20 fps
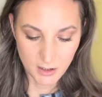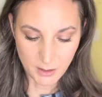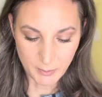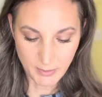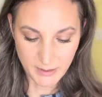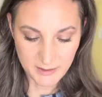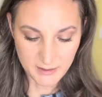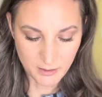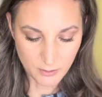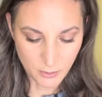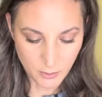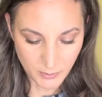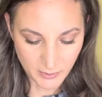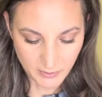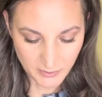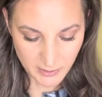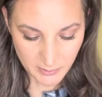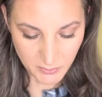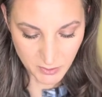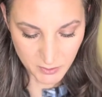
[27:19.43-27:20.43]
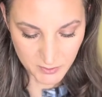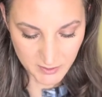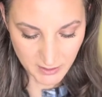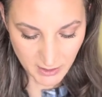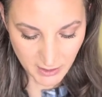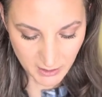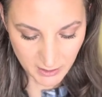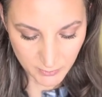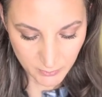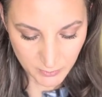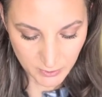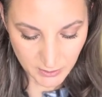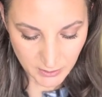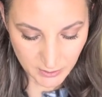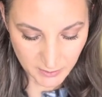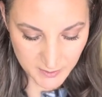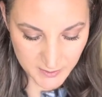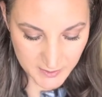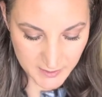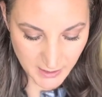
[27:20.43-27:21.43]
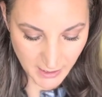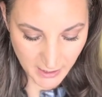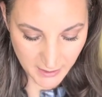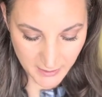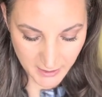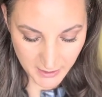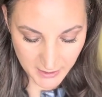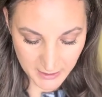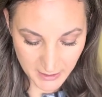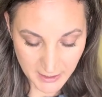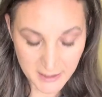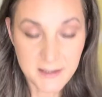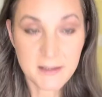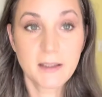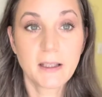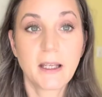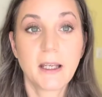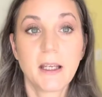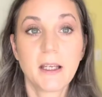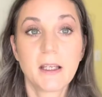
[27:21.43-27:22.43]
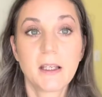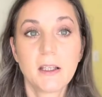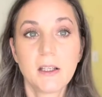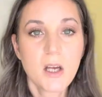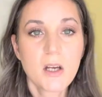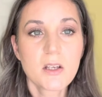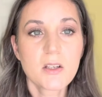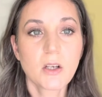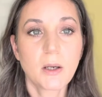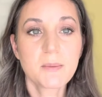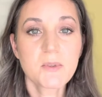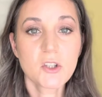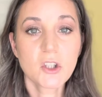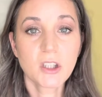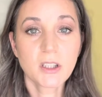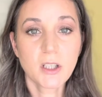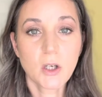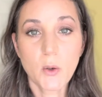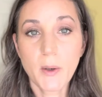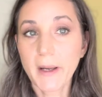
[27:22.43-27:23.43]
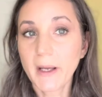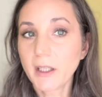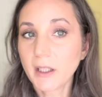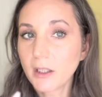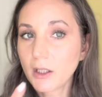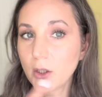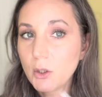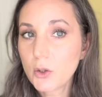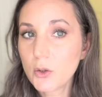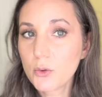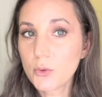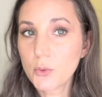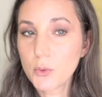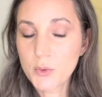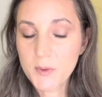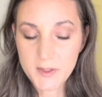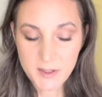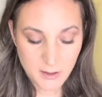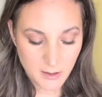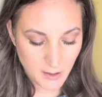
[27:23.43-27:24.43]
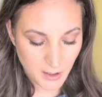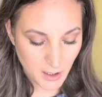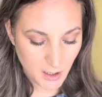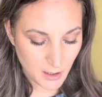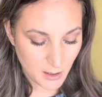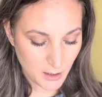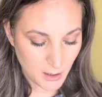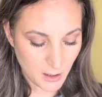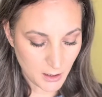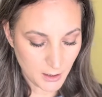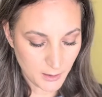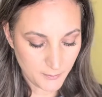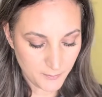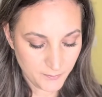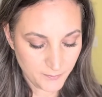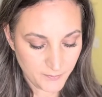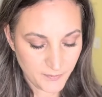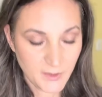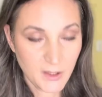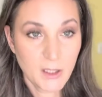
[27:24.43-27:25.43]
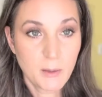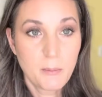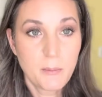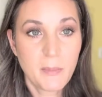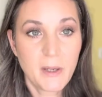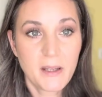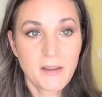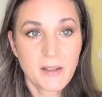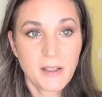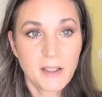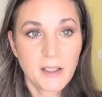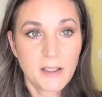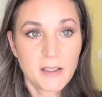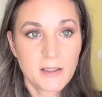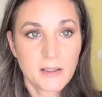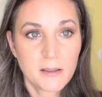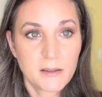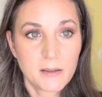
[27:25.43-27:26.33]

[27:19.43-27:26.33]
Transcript: pencil or whatever I'm using will stay there nicely. So I'm just gonna go ahead and use the McQueen